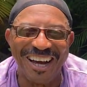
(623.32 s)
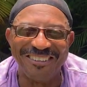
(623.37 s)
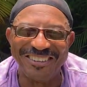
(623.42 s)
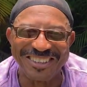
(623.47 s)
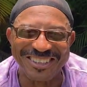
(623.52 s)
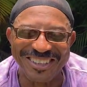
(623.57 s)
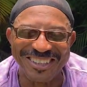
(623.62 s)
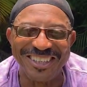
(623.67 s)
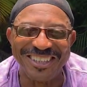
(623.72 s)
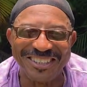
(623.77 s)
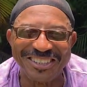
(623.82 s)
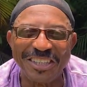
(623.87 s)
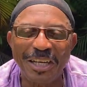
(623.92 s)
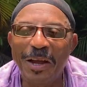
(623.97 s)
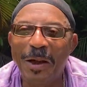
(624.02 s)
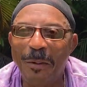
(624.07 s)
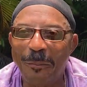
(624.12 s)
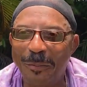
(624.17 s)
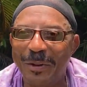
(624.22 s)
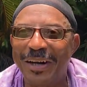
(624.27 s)
That was lunch.
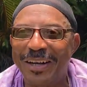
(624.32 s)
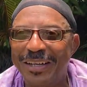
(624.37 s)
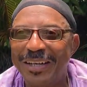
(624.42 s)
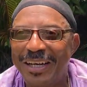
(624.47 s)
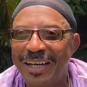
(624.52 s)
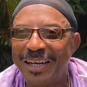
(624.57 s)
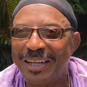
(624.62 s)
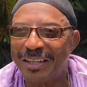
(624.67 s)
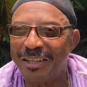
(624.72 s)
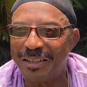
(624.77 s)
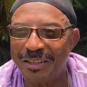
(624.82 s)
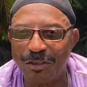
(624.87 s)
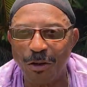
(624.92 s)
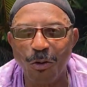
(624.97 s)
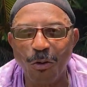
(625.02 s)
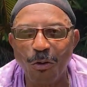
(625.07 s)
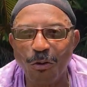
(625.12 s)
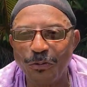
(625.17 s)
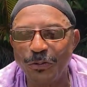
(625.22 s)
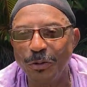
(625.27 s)
But the
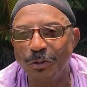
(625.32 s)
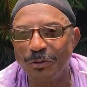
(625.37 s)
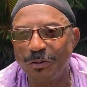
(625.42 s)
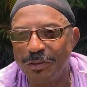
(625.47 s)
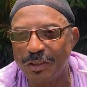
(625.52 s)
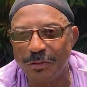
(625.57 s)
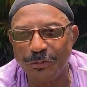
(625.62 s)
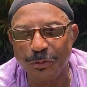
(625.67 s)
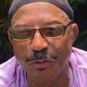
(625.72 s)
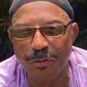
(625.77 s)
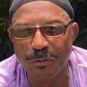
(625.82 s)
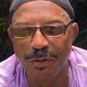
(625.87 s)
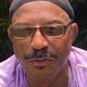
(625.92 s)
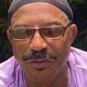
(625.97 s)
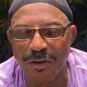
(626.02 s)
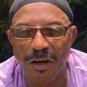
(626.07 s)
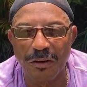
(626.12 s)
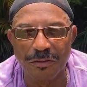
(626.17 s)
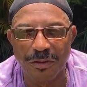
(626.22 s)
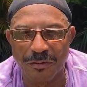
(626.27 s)
whole food
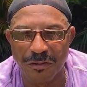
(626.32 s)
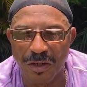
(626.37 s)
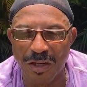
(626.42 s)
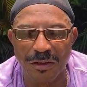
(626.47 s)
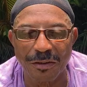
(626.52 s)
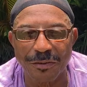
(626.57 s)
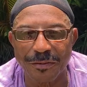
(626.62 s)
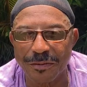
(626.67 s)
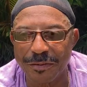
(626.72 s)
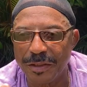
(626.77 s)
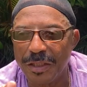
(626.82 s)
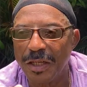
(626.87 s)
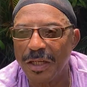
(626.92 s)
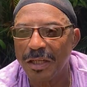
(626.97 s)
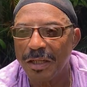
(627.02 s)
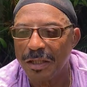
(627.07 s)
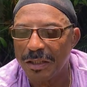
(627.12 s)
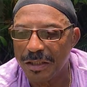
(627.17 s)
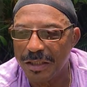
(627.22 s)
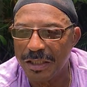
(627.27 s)
revolved around
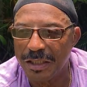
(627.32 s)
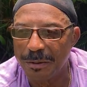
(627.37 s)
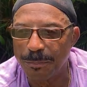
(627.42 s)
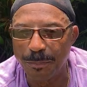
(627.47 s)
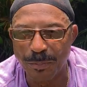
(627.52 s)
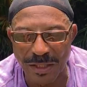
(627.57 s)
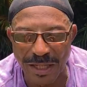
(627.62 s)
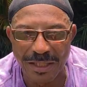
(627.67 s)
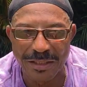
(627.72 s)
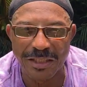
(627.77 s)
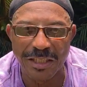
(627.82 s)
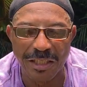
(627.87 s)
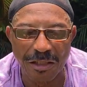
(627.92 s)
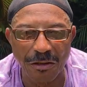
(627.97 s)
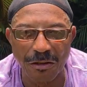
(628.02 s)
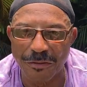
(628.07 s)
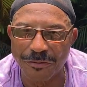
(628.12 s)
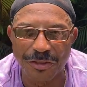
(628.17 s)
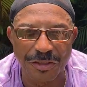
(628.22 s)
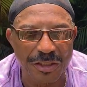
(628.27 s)
the planting and
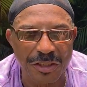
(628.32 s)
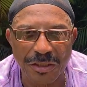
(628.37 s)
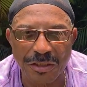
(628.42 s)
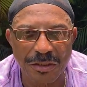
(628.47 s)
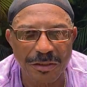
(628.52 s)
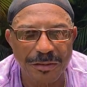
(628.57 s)
harvesting.